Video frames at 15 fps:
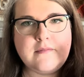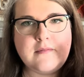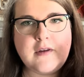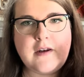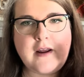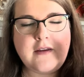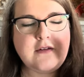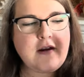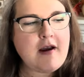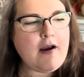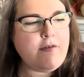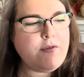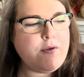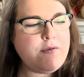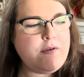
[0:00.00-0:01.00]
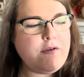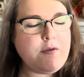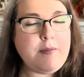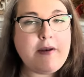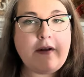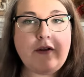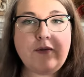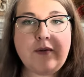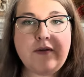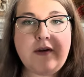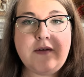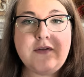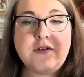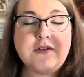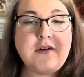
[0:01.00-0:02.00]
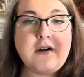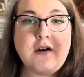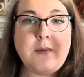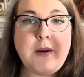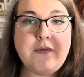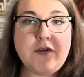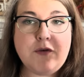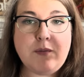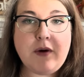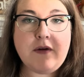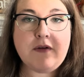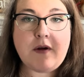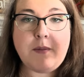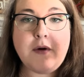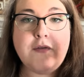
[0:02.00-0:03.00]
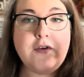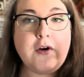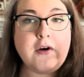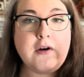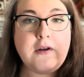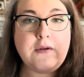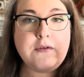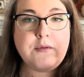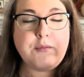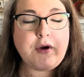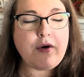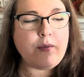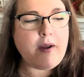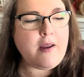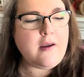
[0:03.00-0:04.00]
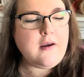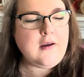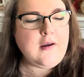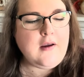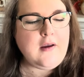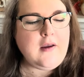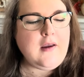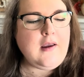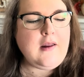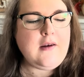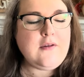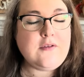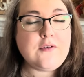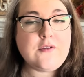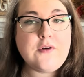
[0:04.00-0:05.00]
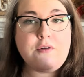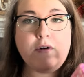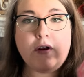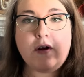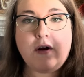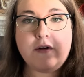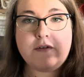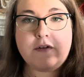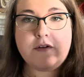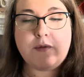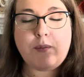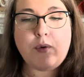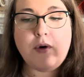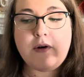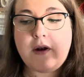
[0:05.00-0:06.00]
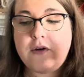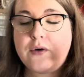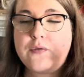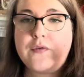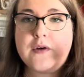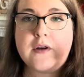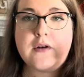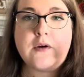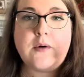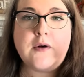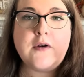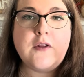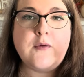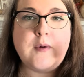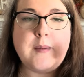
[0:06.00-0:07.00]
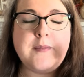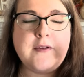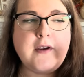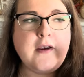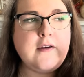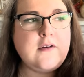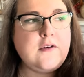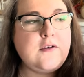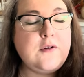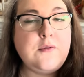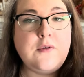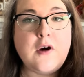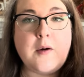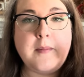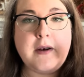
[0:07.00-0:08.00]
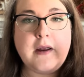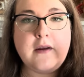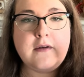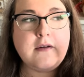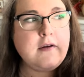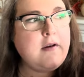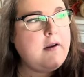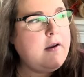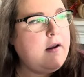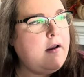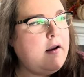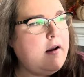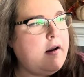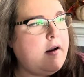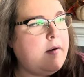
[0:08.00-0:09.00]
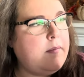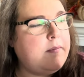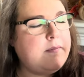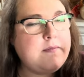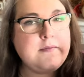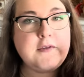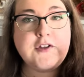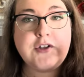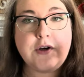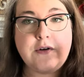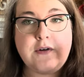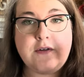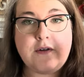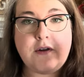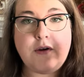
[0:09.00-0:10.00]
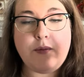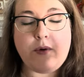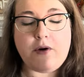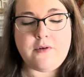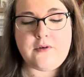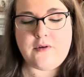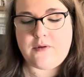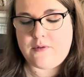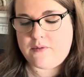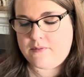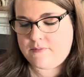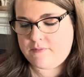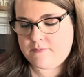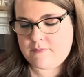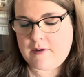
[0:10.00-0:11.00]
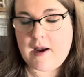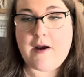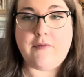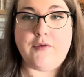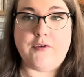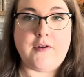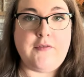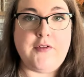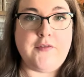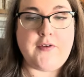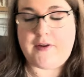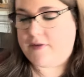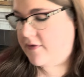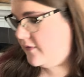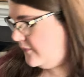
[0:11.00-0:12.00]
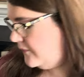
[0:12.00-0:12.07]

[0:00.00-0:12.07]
nice to have those. These will be nice ones to even just tuck away for spring, summer if you're not going to use them right away. It is just a great cause to support. And don't forget to go onto the website to nominate um, the charities that you want to have receive the funds.